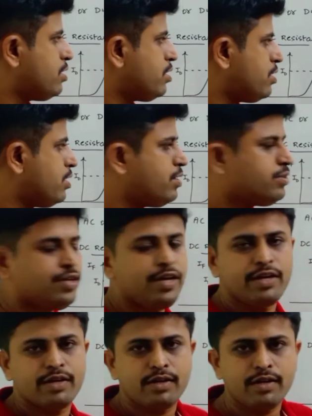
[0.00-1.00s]
is
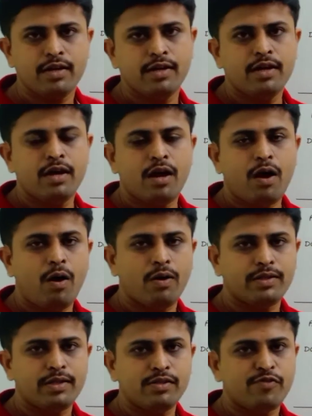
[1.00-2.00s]
here
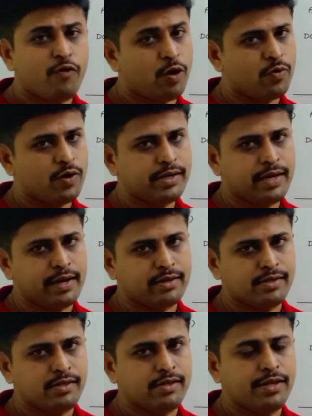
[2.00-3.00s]
on this forward
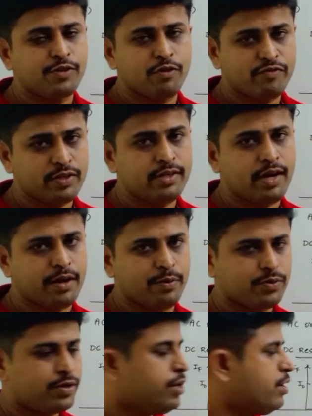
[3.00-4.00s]
characteristics of the diode?
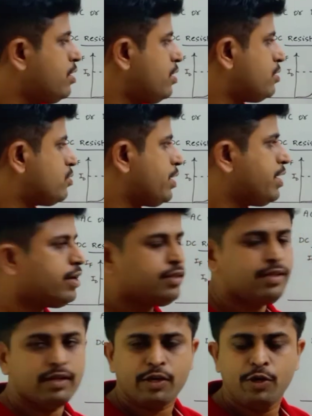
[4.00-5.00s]
So here
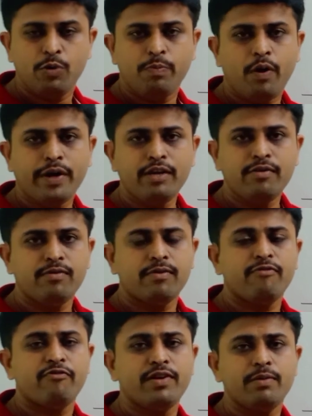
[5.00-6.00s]
the Q point
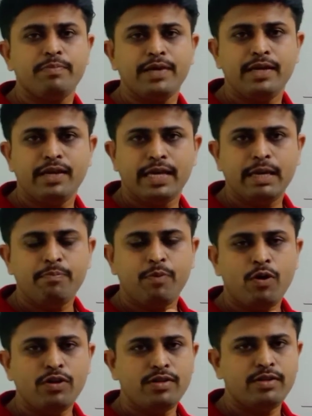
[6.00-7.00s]
will be keep
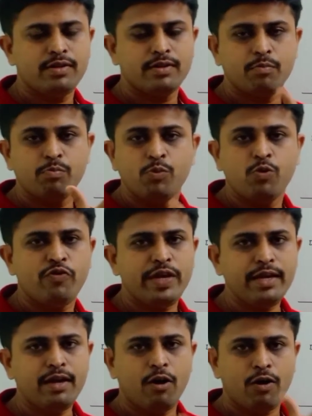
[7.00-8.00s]
on
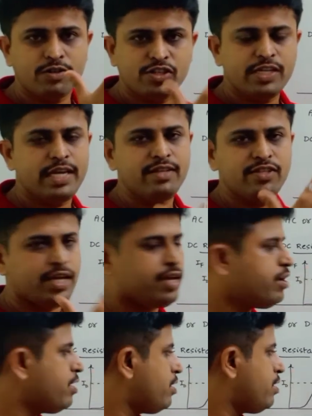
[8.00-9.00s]
moving or
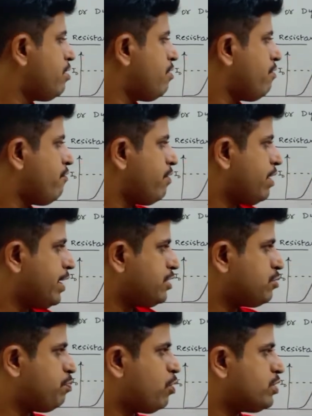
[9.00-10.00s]
changing
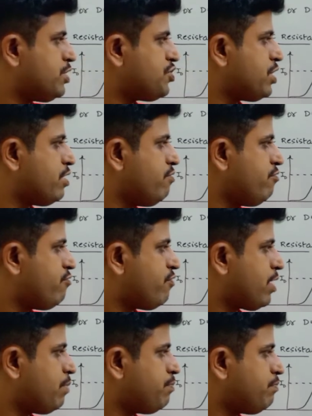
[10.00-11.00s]
its position
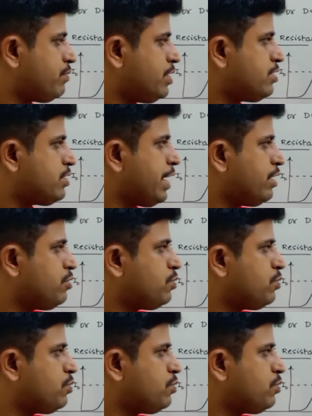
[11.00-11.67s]
from this end to